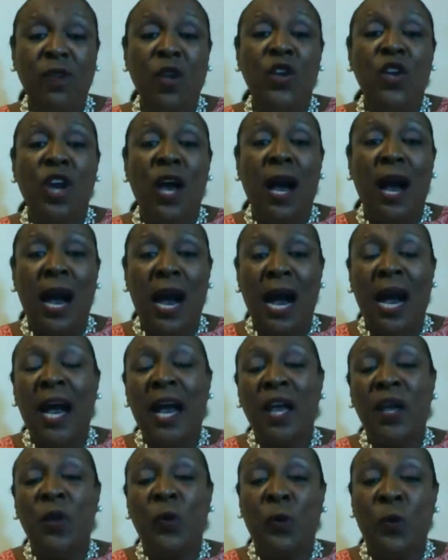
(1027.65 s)
I
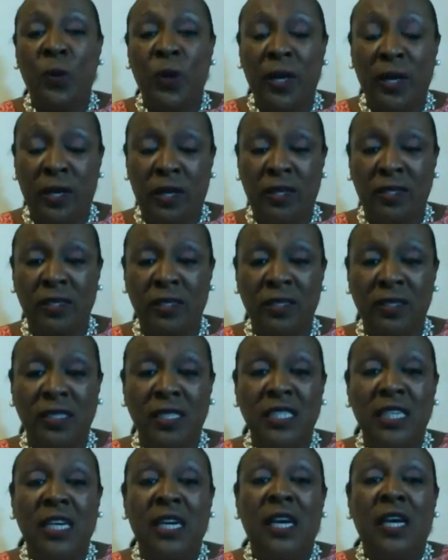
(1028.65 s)
will
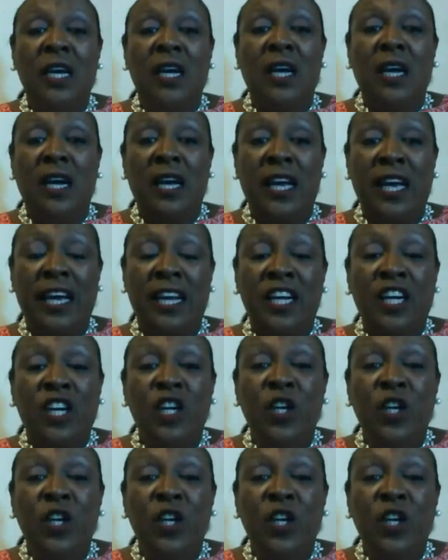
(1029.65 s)
include